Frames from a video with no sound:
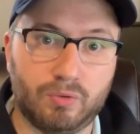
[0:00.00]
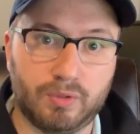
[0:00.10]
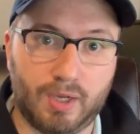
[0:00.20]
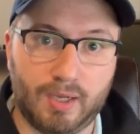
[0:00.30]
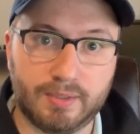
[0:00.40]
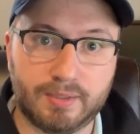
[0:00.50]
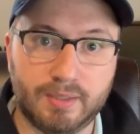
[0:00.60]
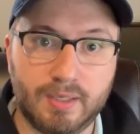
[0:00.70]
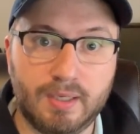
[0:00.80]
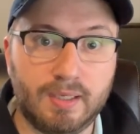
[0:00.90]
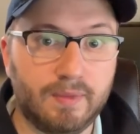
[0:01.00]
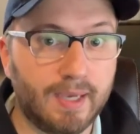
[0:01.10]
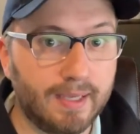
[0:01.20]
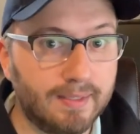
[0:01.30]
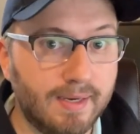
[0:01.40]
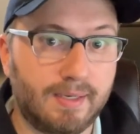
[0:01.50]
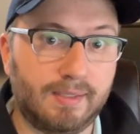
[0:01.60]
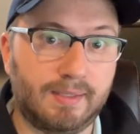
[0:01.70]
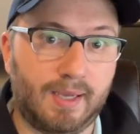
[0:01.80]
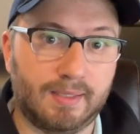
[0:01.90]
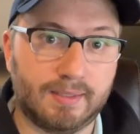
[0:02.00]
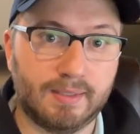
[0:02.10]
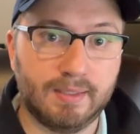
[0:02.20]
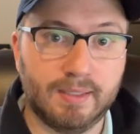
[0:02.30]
loss, the identity test.